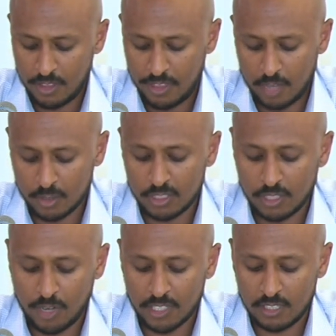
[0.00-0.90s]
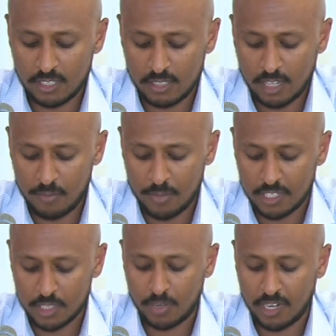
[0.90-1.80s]
Thousands of residents have been
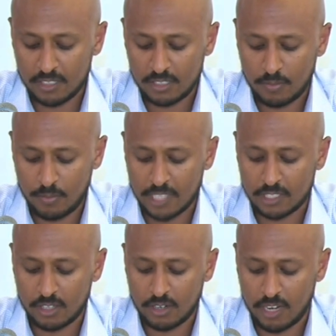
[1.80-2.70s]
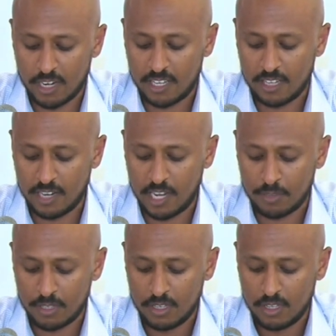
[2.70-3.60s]
displaced, massacred, and
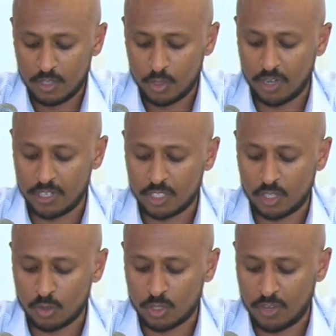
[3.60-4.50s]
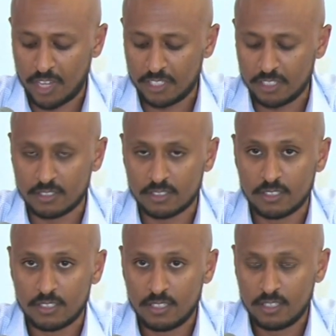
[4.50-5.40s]
kidnapped to undisclosed locations.
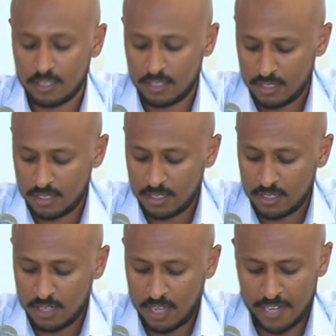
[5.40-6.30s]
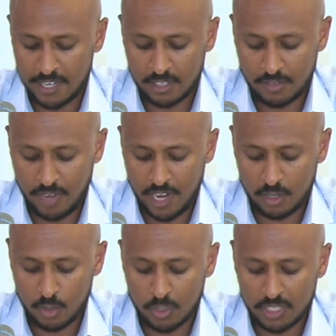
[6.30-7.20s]

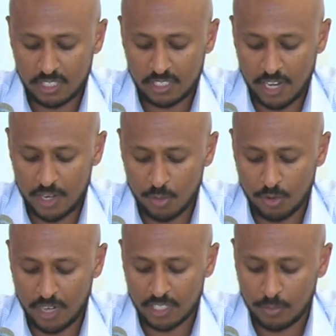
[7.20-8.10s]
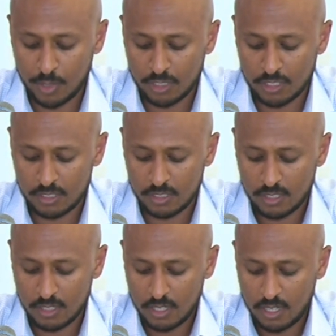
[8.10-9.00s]
Identified linguistics and human rights abuses
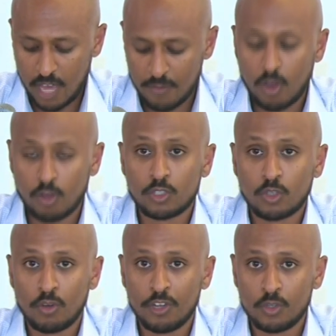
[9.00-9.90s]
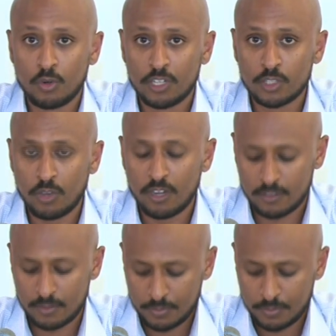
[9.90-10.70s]
have also endured as well.